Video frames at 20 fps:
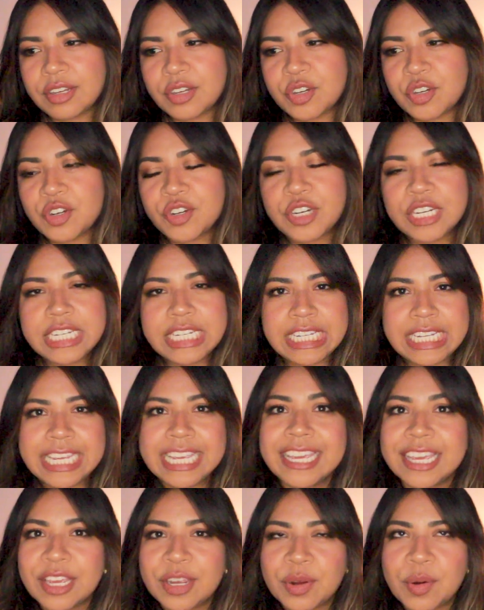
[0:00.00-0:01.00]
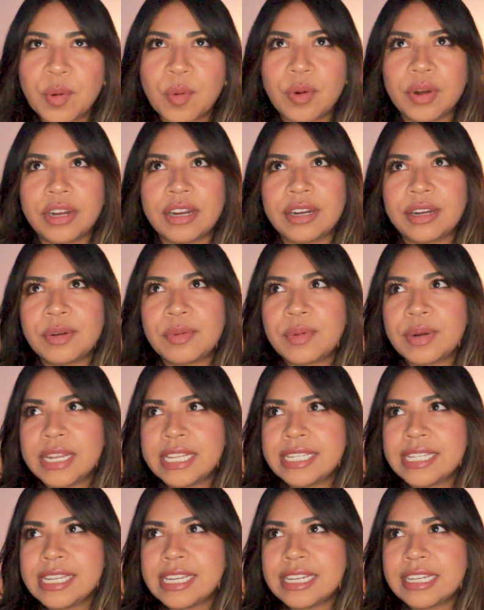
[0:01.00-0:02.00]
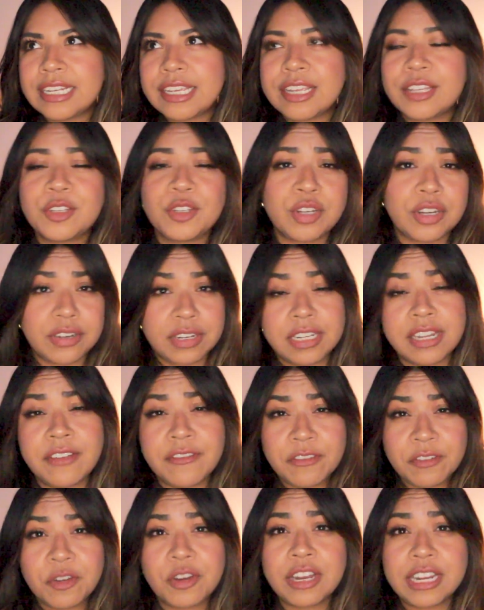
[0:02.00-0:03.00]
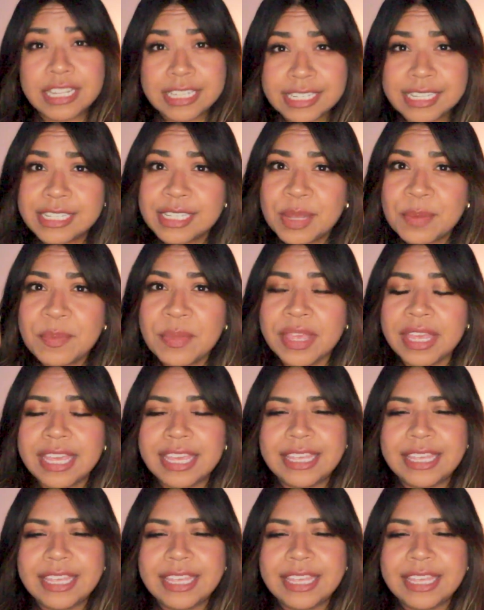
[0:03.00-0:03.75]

critique, or constructive criticism,